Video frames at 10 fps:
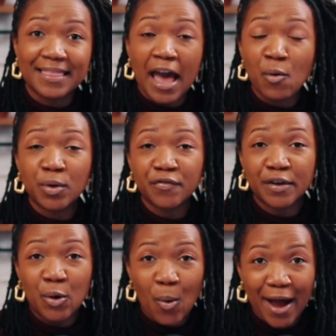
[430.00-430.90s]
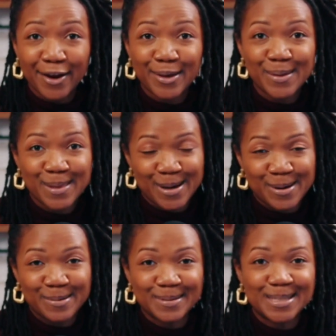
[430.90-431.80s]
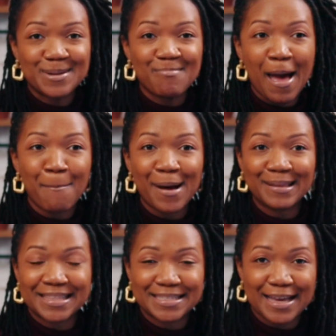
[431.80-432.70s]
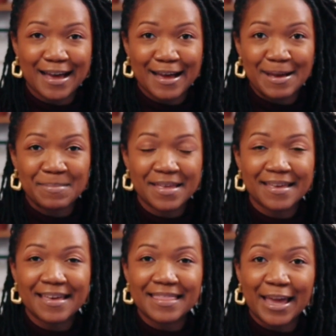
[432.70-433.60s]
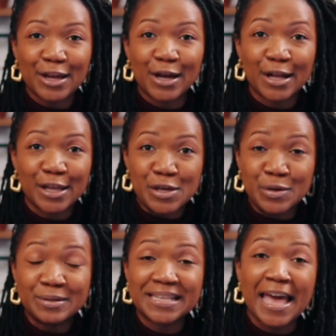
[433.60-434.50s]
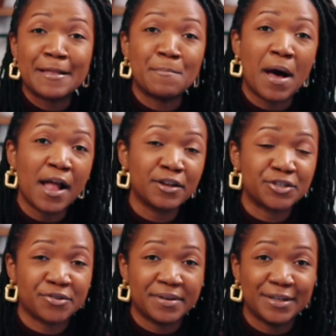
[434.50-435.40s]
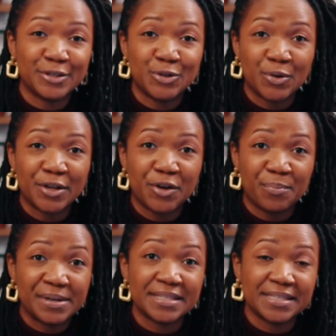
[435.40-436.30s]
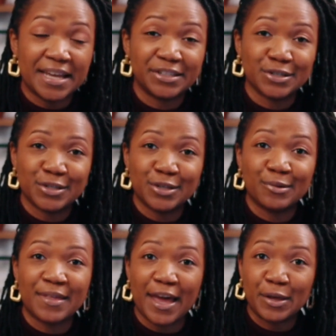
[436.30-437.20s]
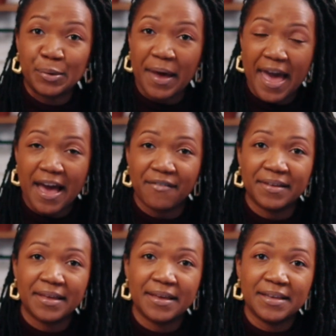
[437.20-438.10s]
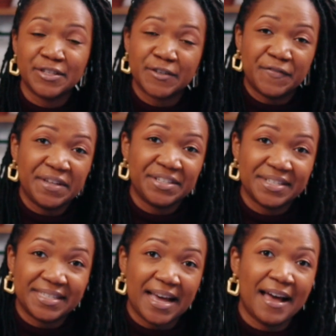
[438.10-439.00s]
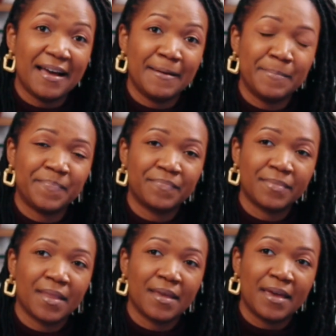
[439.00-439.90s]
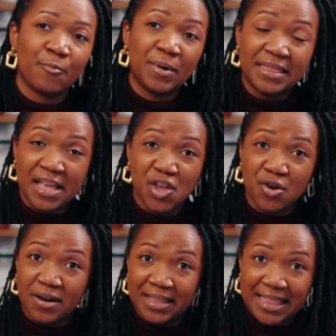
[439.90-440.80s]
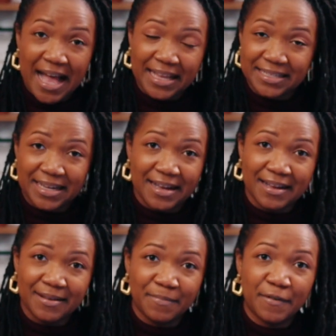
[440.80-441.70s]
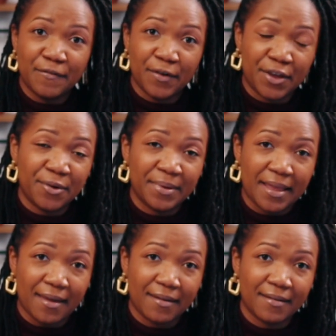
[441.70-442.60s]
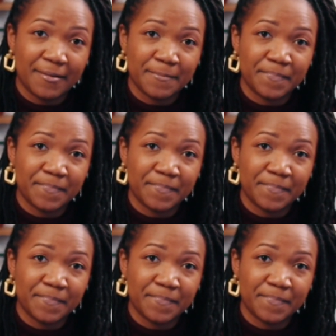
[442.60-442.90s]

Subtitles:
That would require you, though, to map out the time that you're going to use and monitor it during your presentation so that you have sufficient time within your allotted time for Q&A.